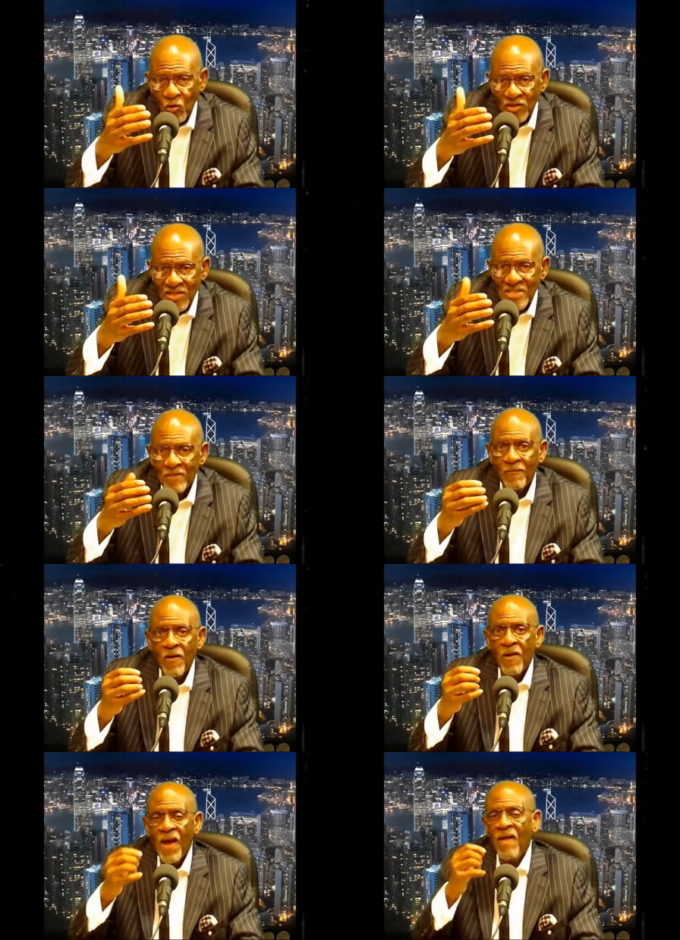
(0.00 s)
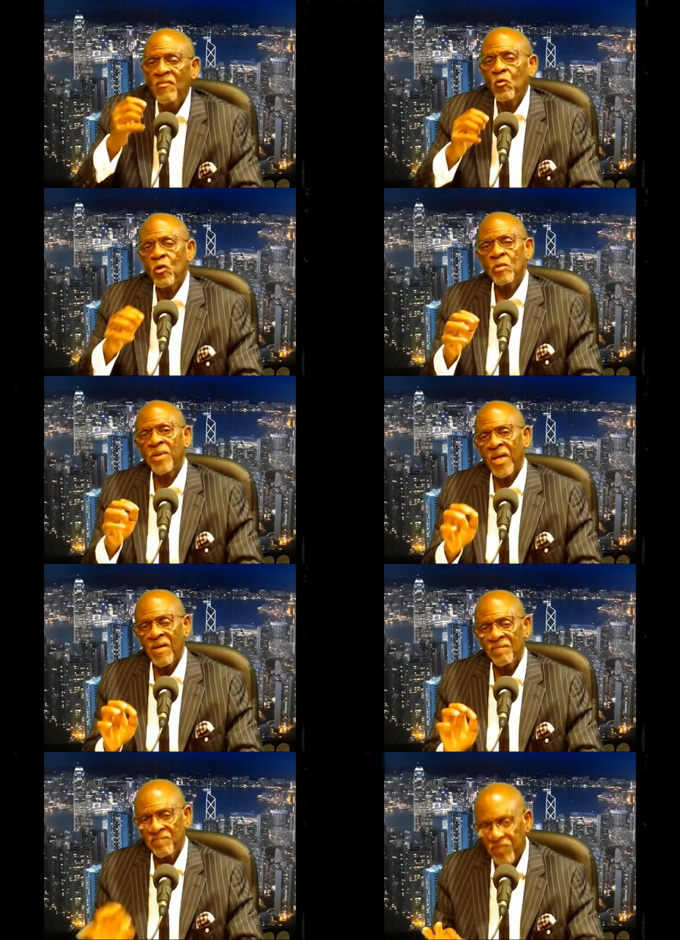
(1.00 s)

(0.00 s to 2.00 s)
14, and the word became